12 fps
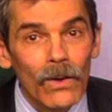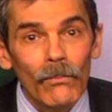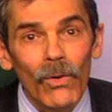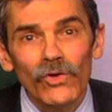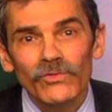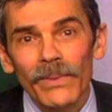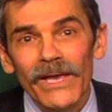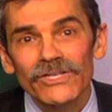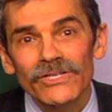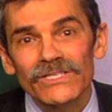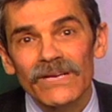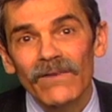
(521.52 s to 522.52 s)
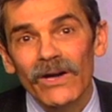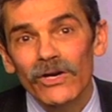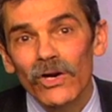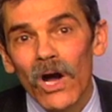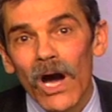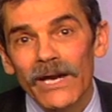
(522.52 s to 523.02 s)
Most patients have
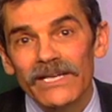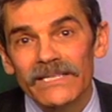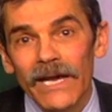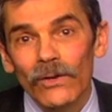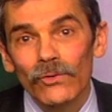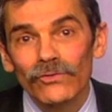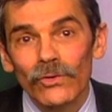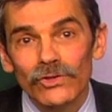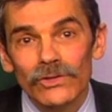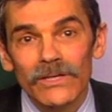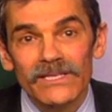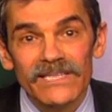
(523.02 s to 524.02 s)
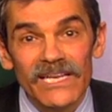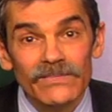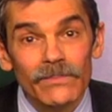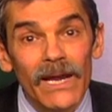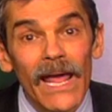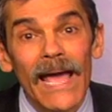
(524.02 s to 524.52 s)
undergone a psychosocial
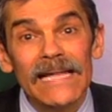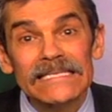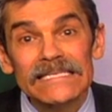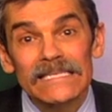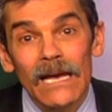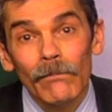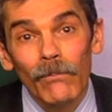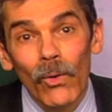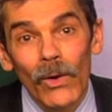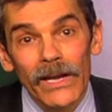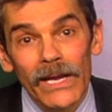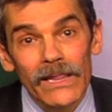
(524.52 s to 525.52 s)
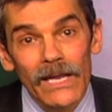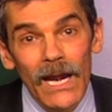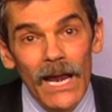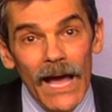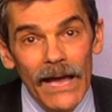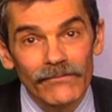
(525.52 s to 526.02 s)
assessment at some point in their
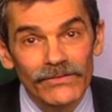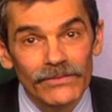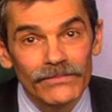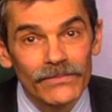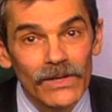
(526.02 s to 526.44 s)
lives.